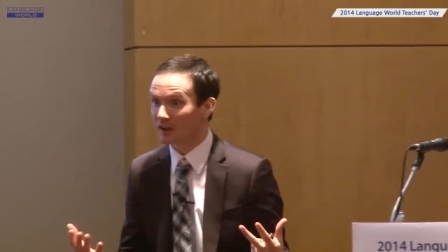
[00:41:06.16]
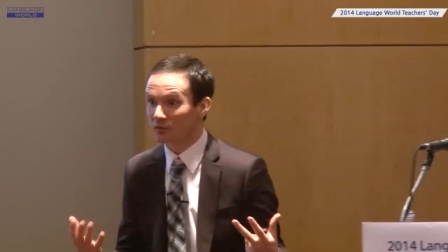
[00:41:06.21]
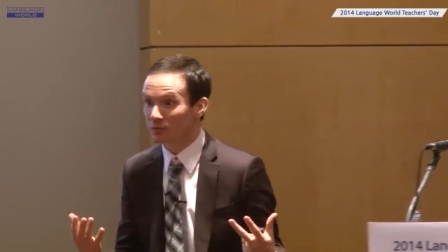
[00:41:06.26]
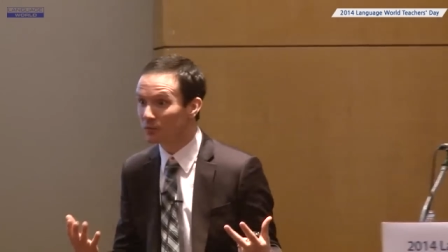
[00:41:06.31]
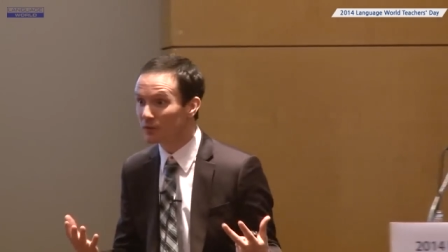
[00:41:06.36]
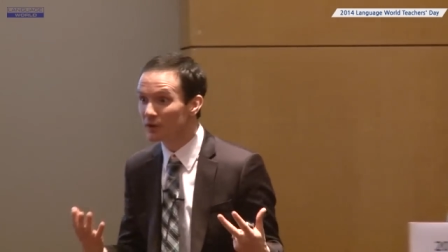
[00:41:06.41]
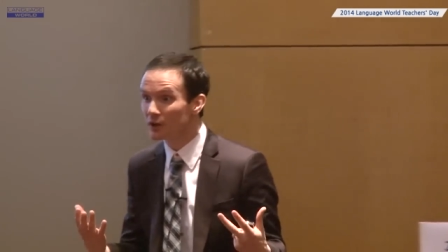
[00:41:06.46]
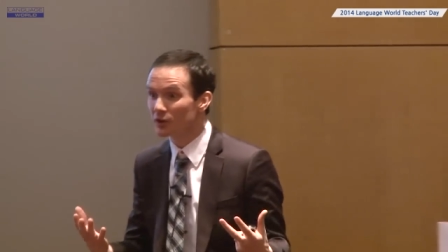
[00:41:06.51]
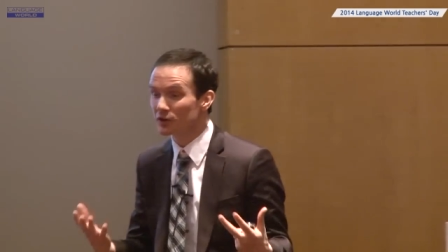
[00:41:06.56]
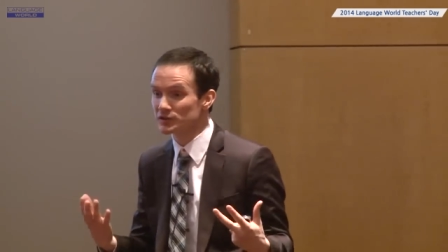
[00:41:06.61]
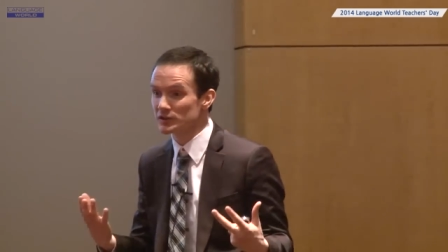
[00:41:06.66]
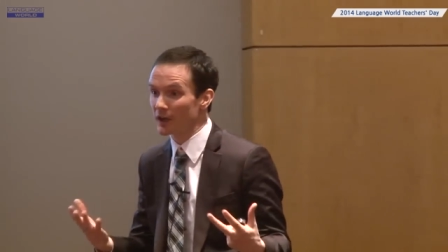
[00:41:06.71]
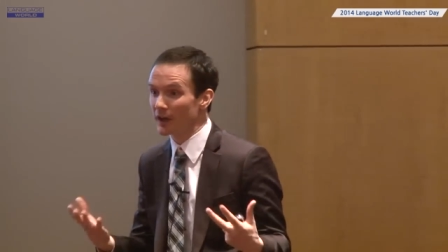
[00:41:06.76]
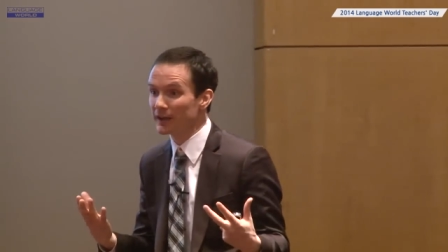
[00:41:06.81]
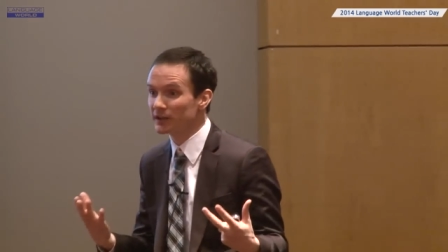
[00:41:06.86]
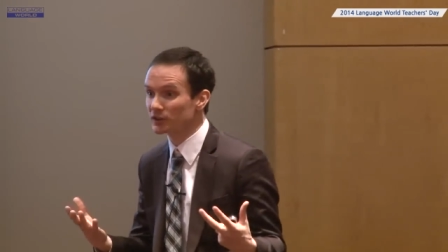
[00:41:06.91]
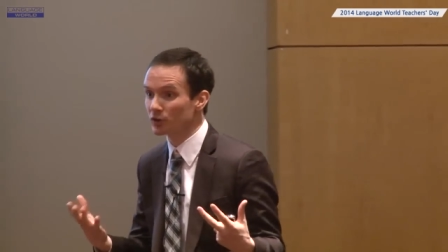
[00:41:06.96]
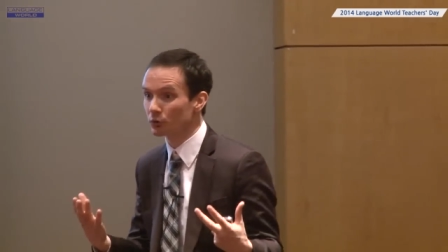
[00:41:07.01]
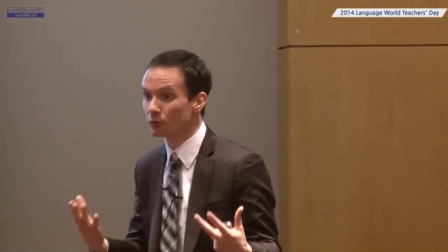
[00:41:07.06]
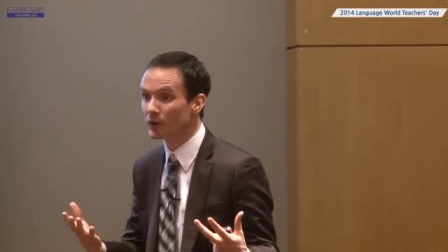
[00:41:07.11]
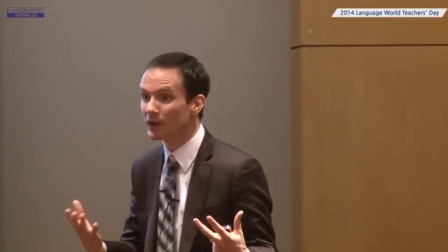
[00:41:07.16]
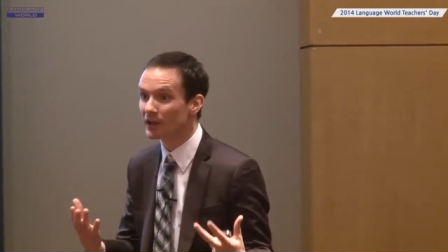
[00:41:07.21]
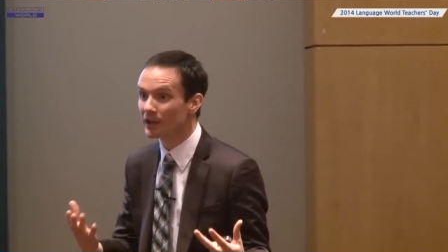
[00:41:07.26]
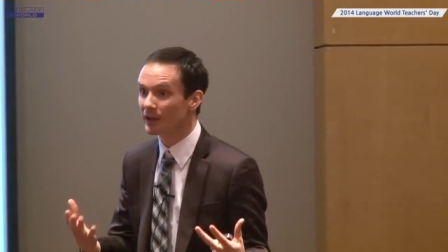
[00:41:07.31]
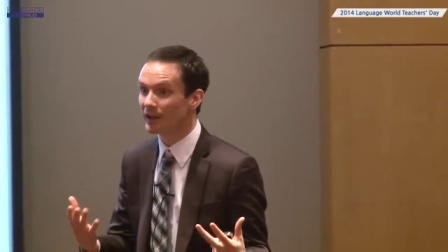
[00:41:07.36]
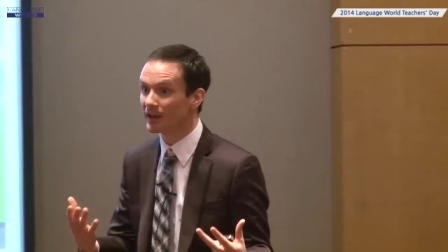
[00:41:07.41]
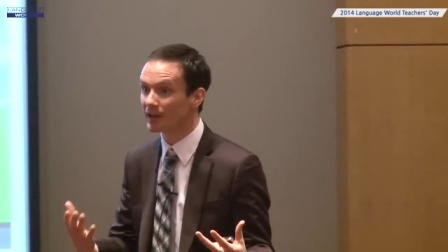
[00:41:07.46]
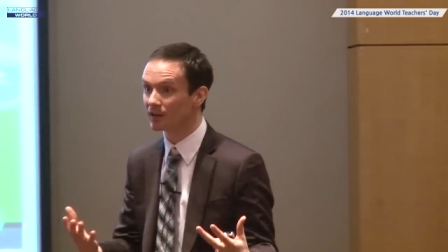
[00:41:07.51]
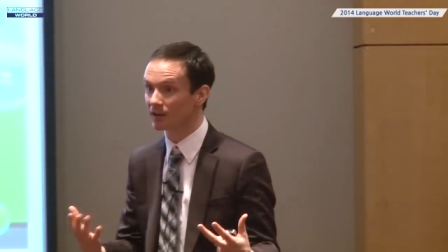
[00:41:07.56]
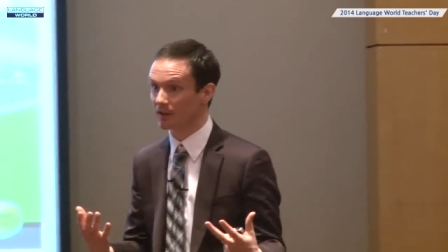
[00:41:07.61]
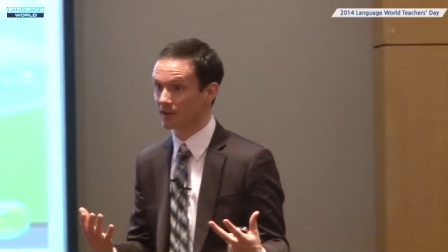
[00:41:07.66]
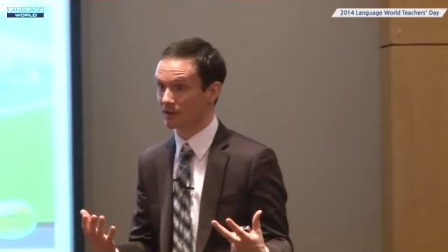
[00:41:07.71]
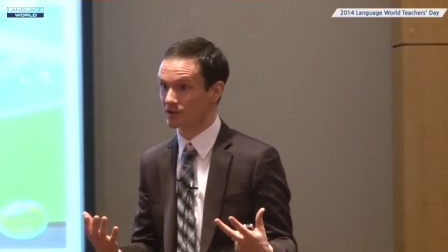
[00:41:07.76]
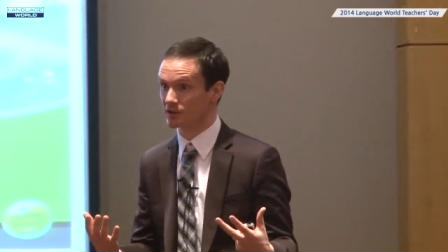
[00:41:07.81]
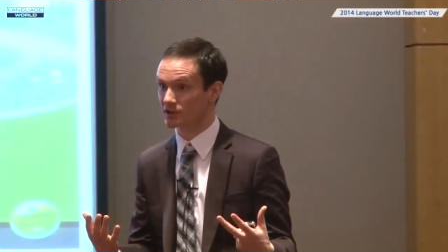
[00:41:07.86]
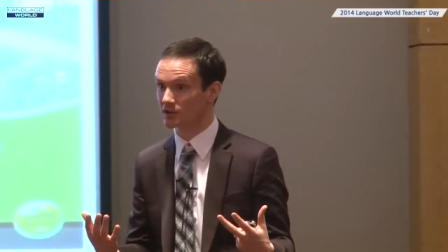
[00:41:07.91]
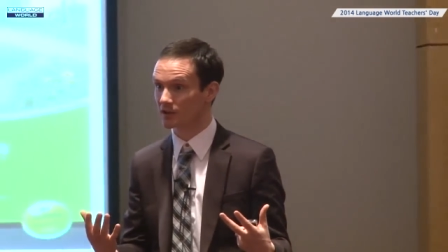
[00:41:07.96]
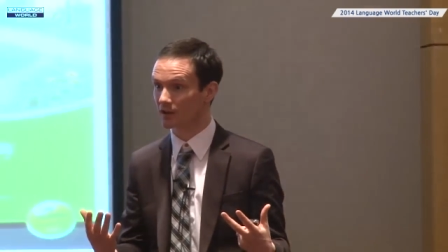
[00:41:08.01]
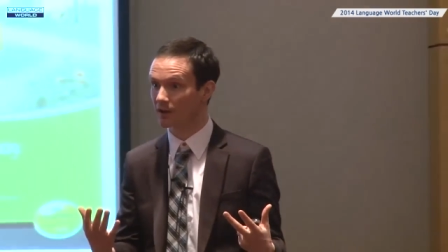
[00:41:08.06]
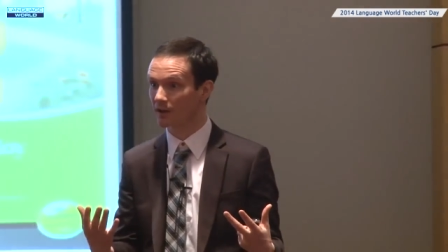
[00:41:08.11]
it feels like to read in
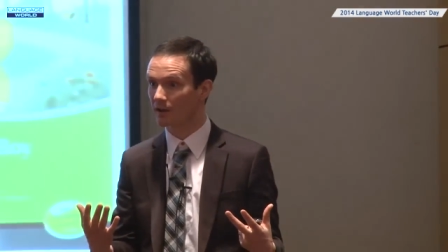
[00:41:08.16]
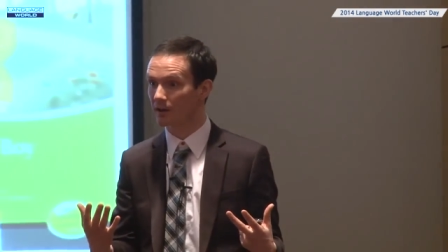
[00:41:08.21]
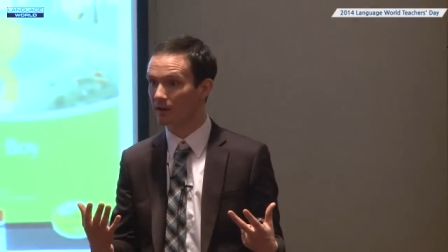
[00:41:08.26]
English.